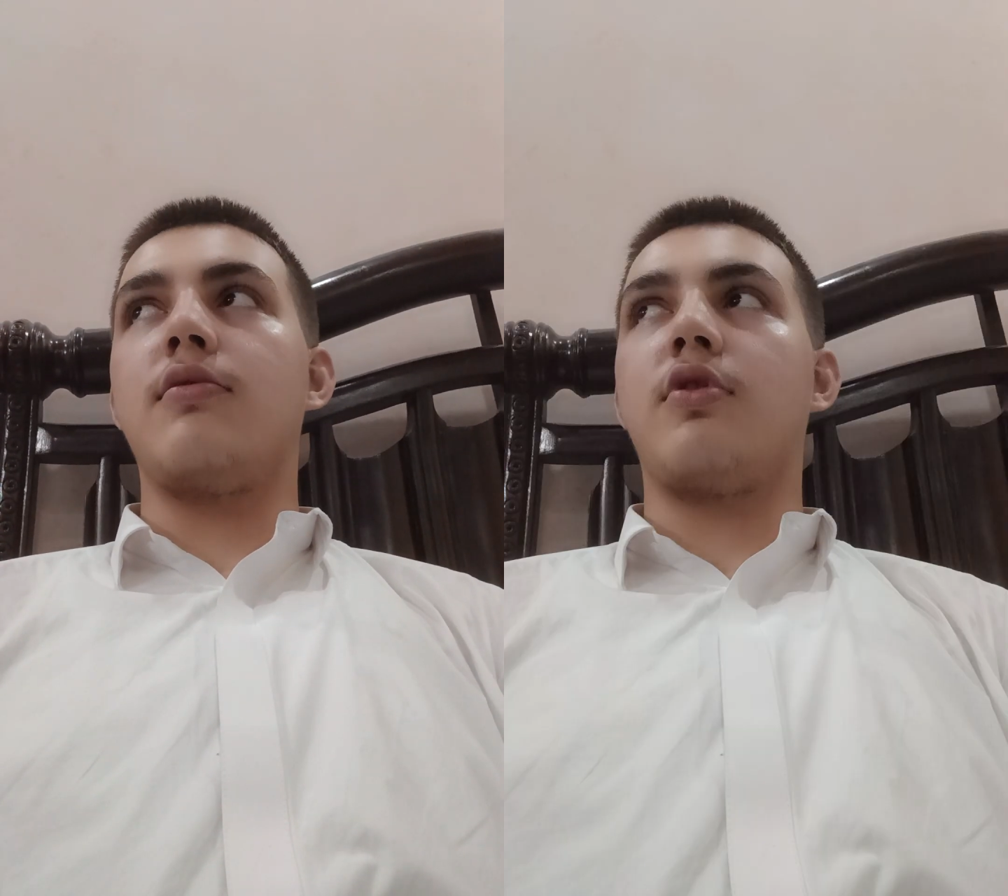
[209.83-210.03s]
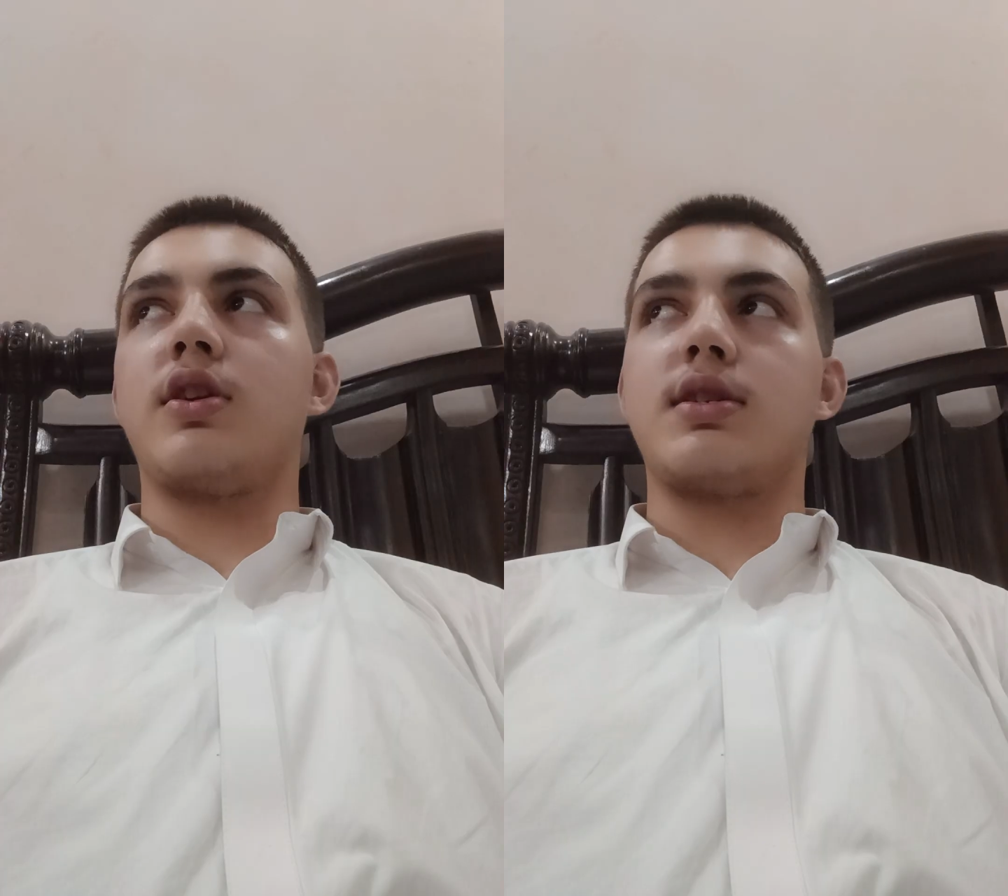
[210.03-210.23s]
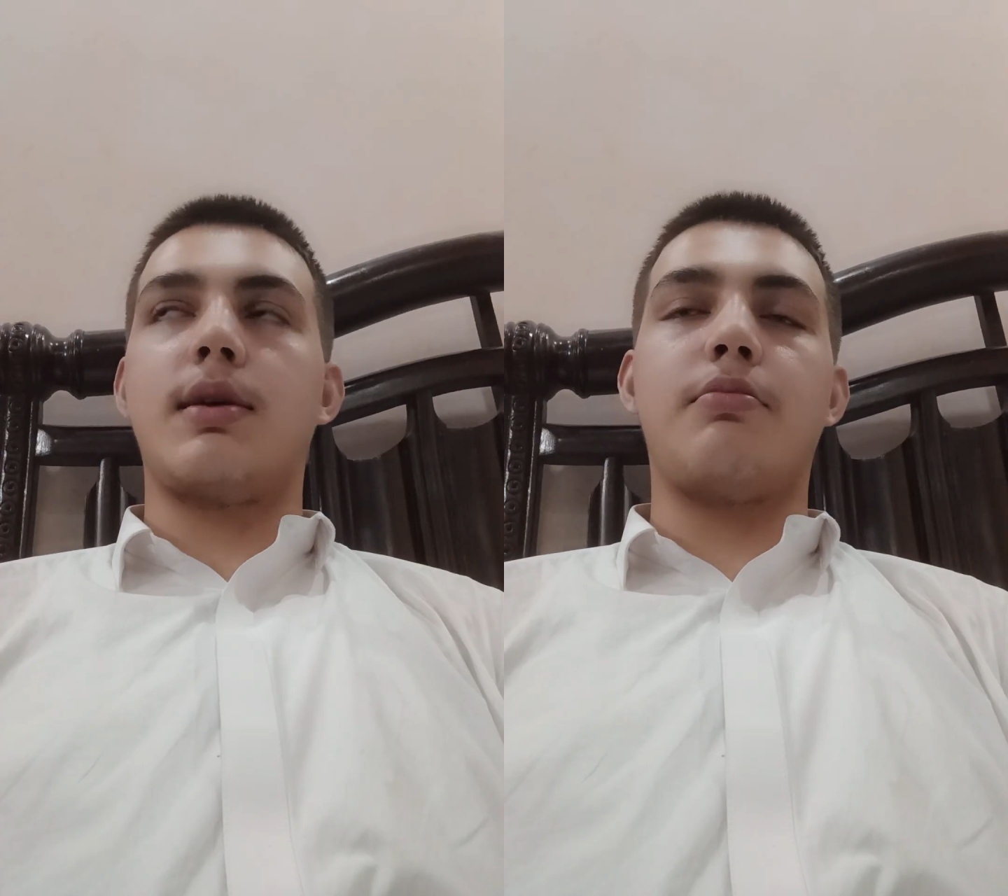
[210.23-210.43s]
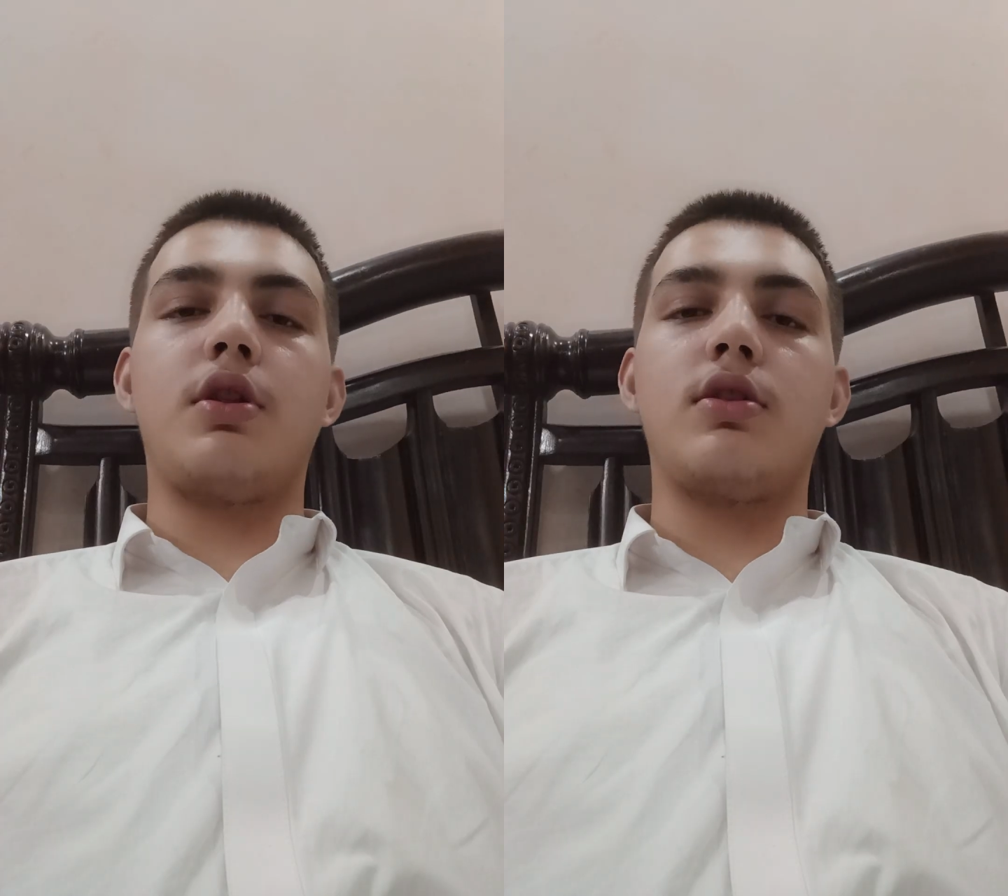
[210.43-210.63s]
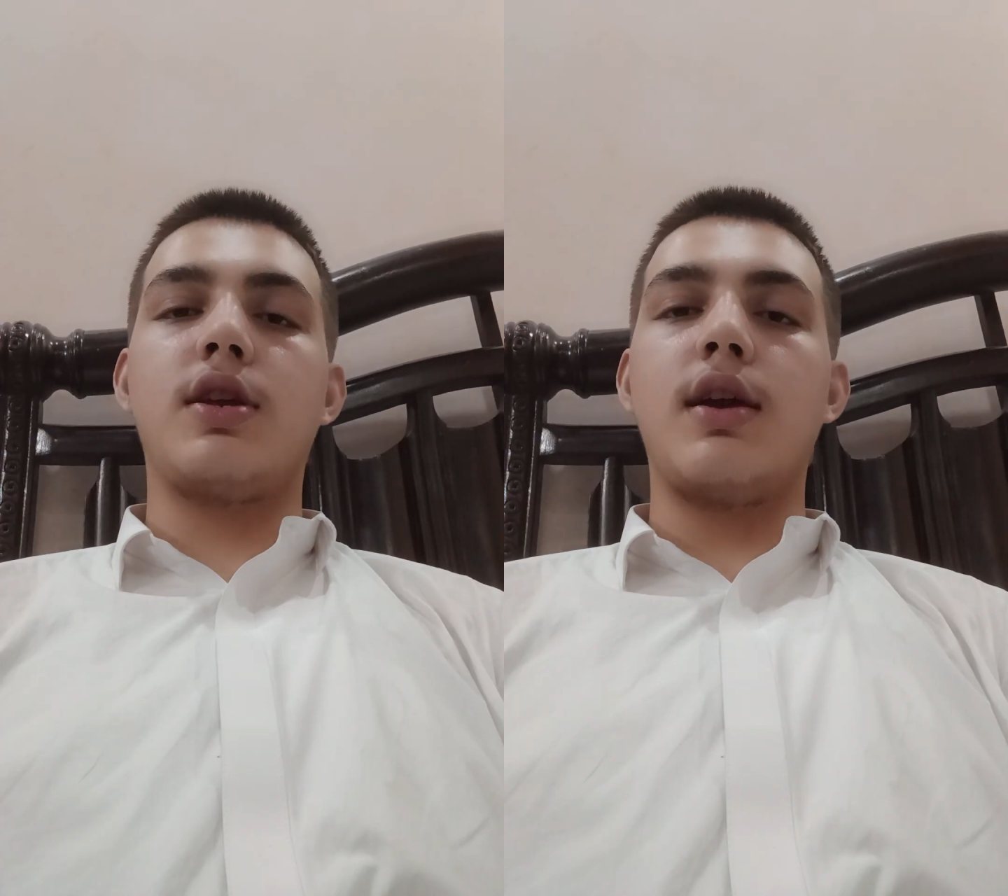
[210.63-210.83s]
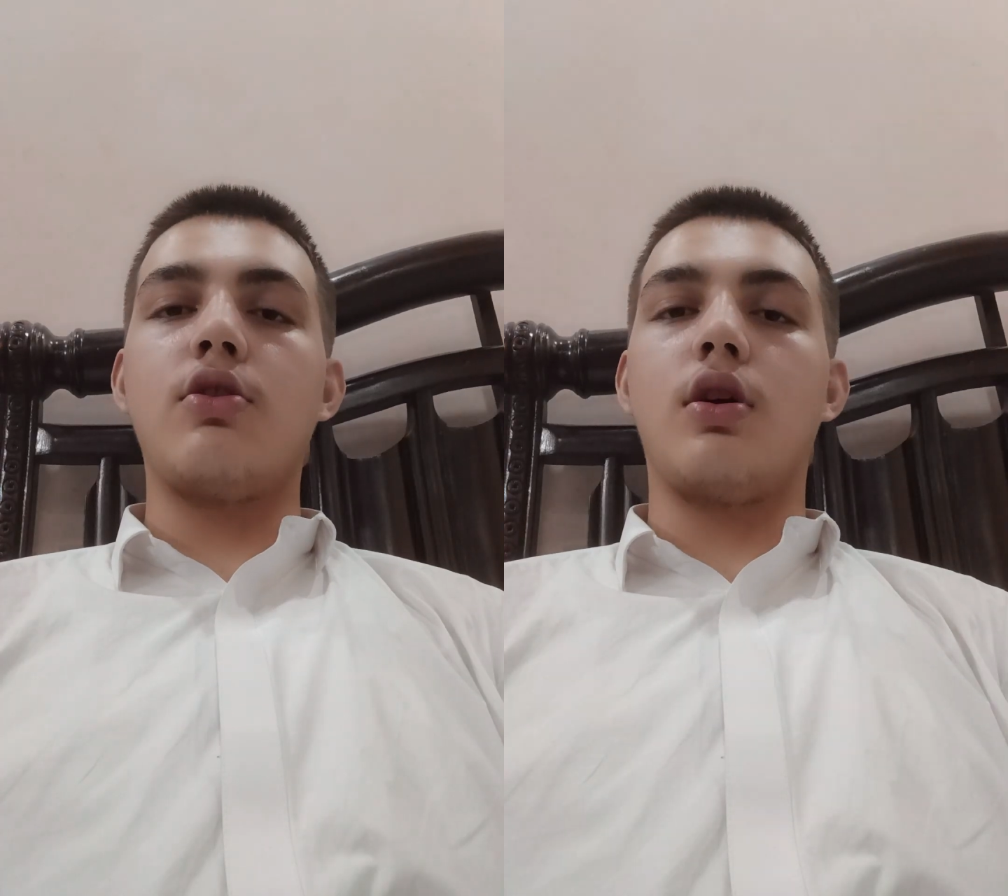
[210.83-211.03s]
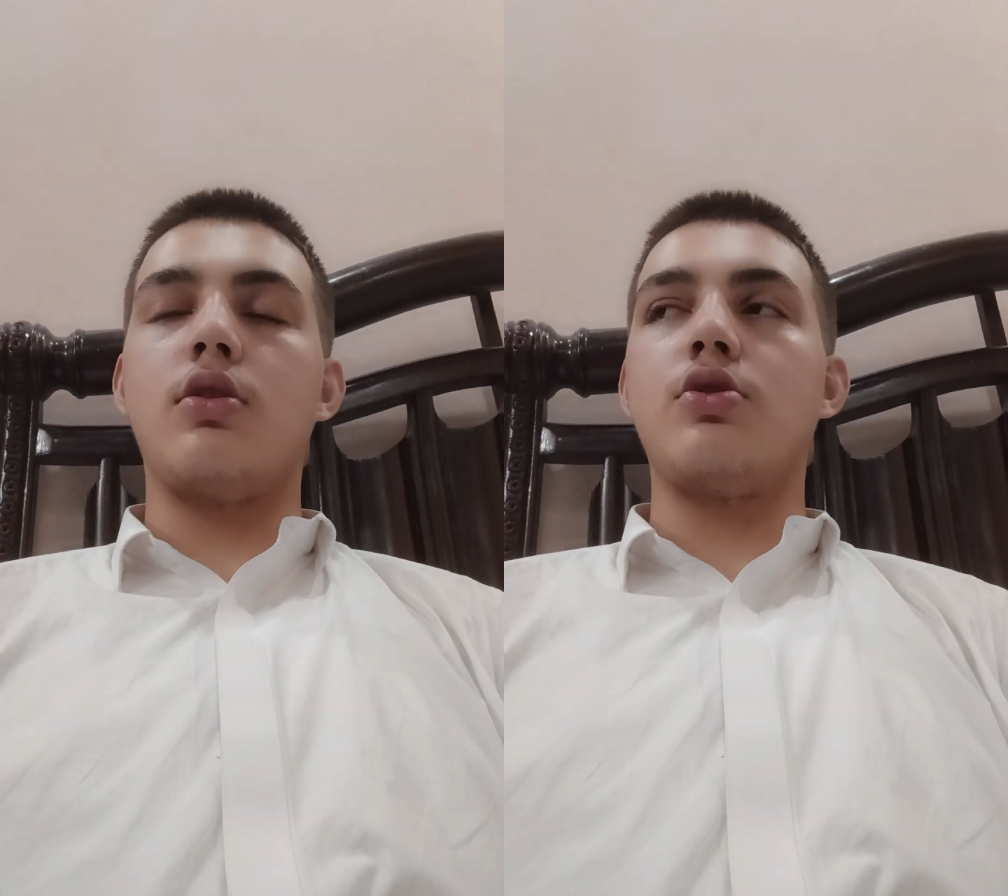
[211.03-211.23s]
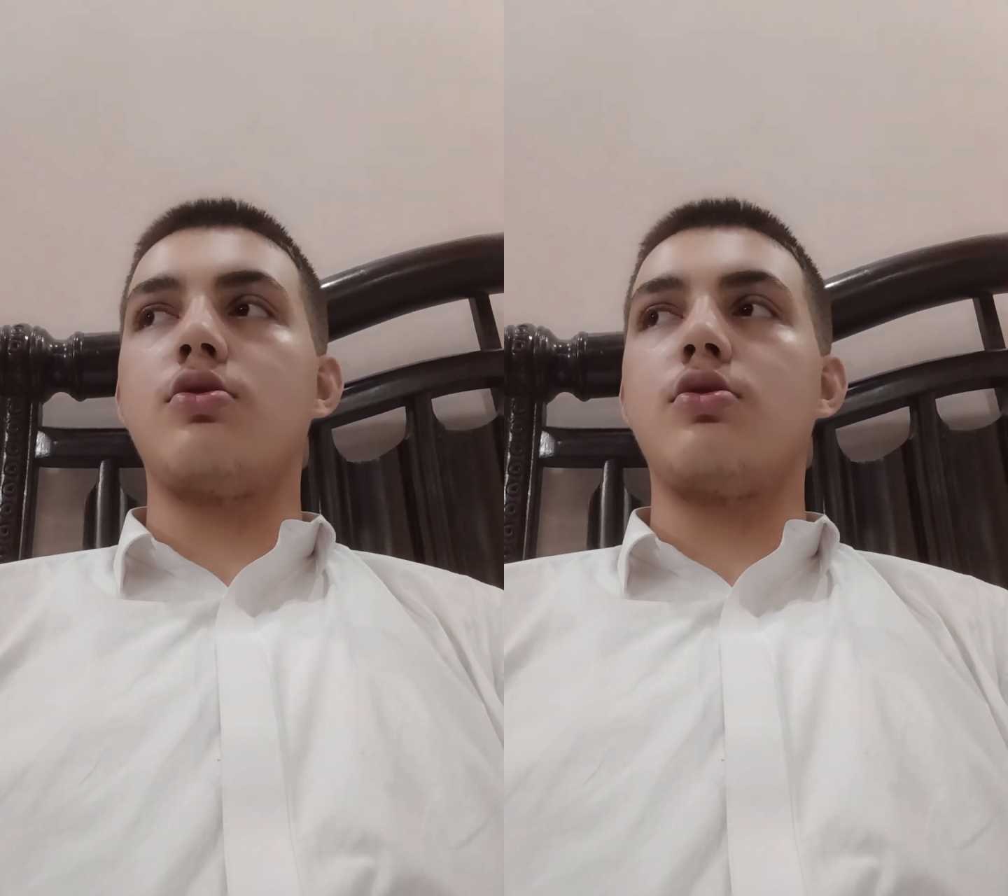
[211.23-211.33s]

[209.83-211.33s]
for example, $10,